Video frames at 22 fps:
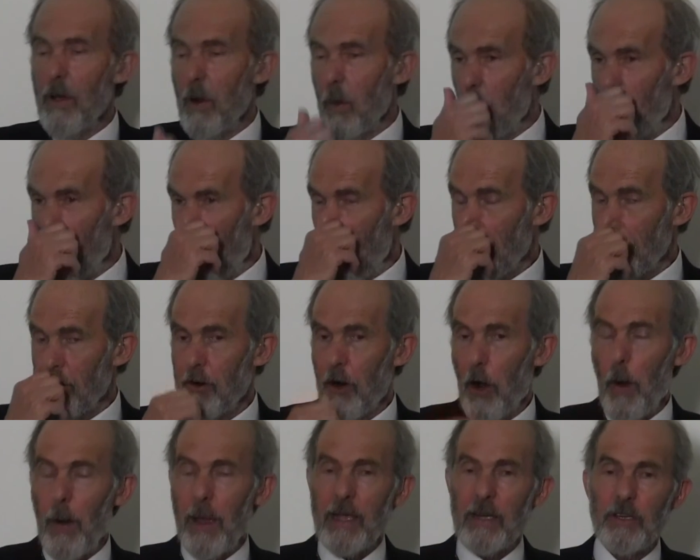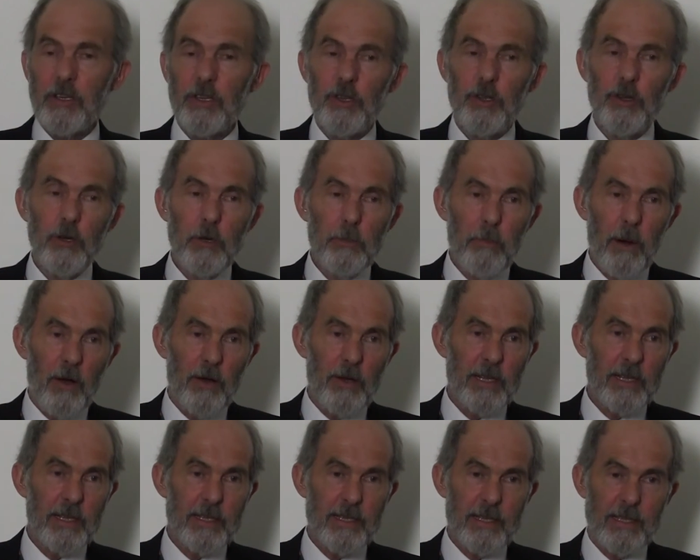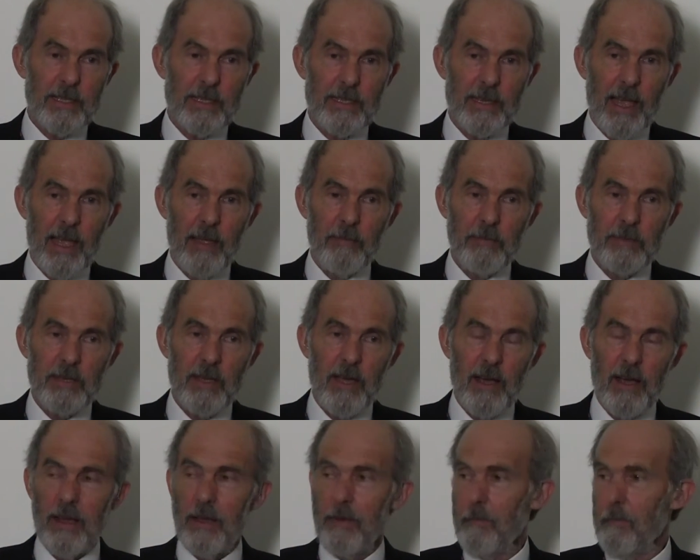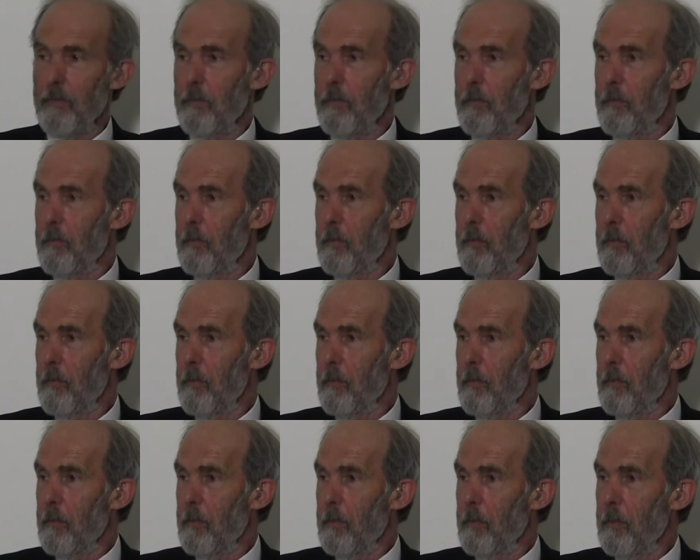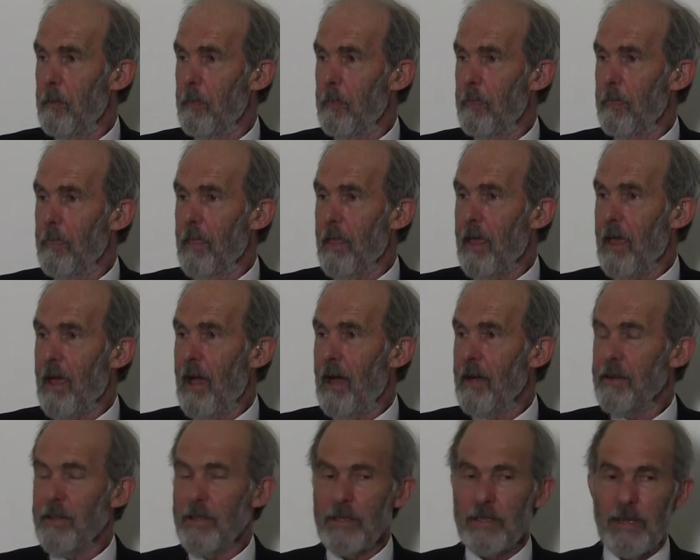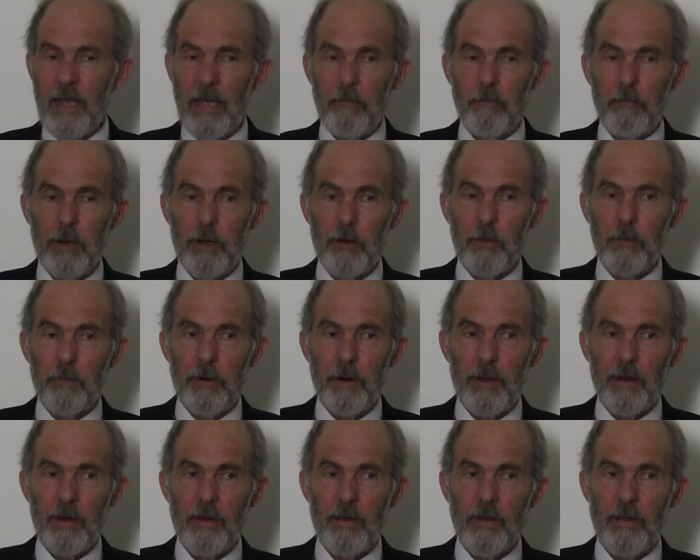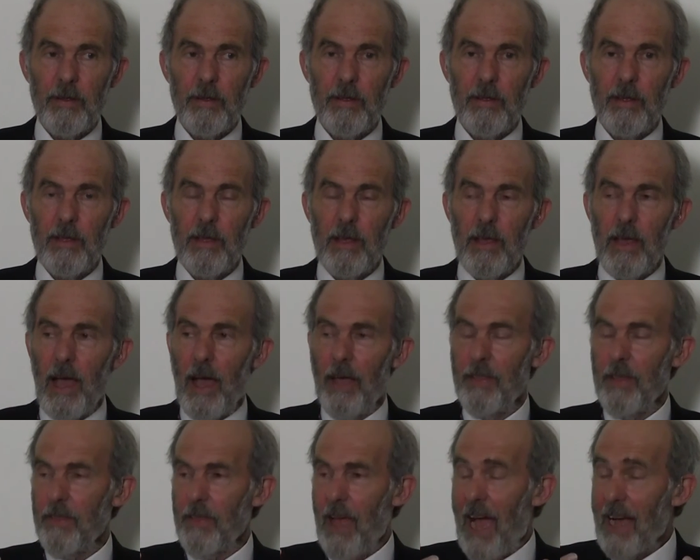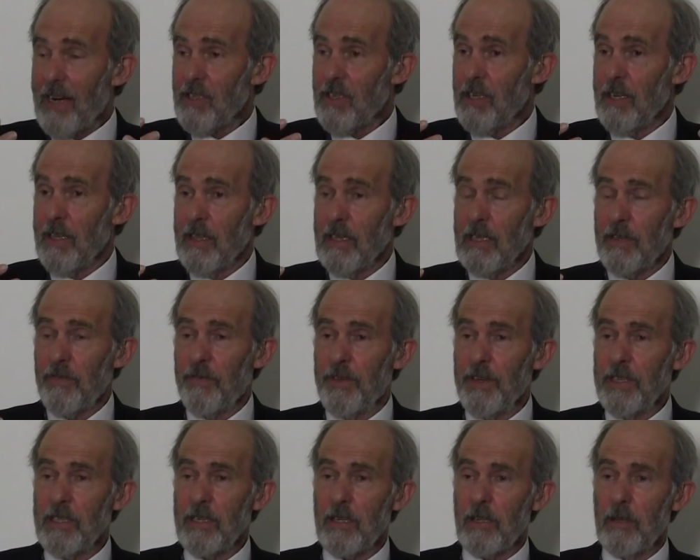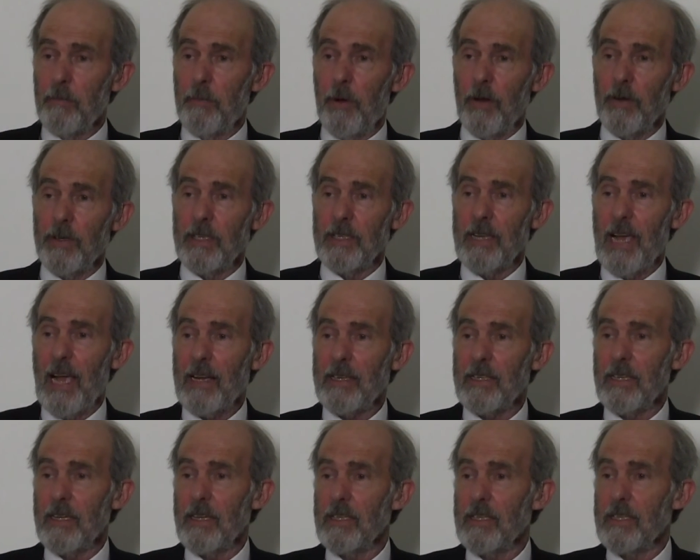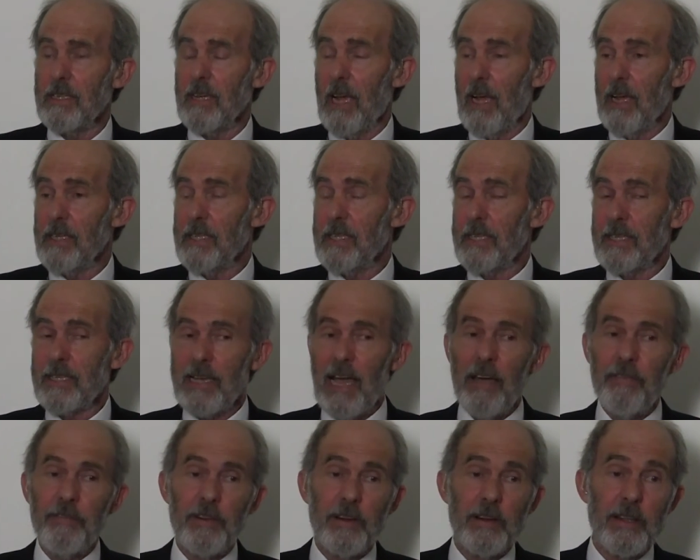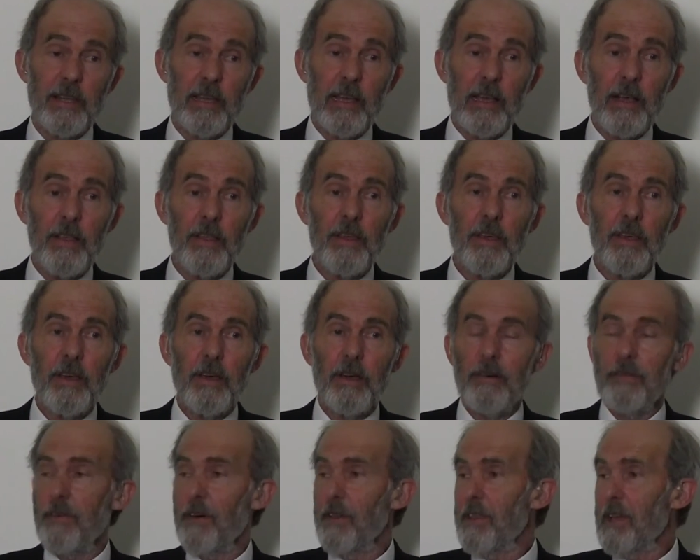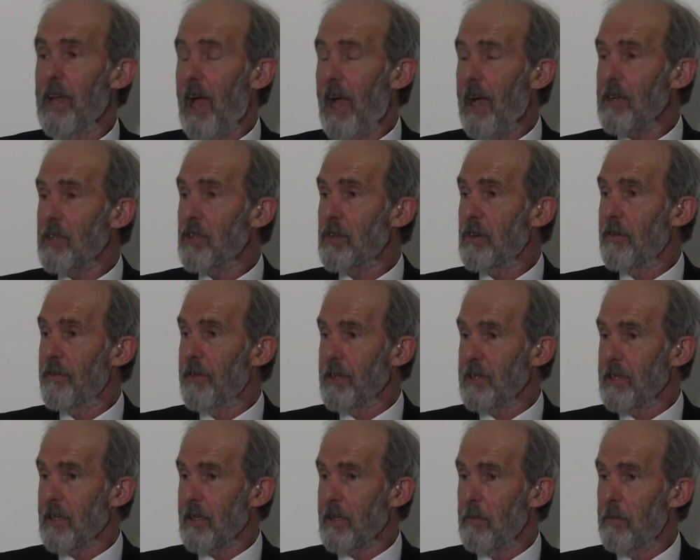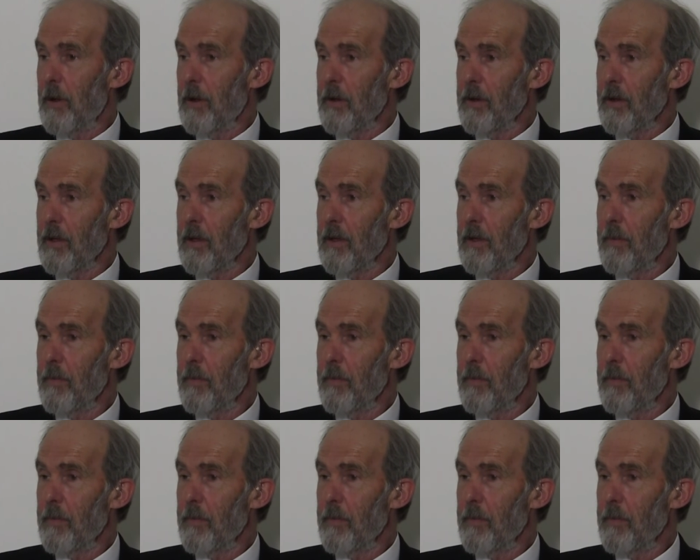we are growing two bodies at the same time, out of the same blueprint, and that actually this physical body is acting as scaffolding for the extra physical body.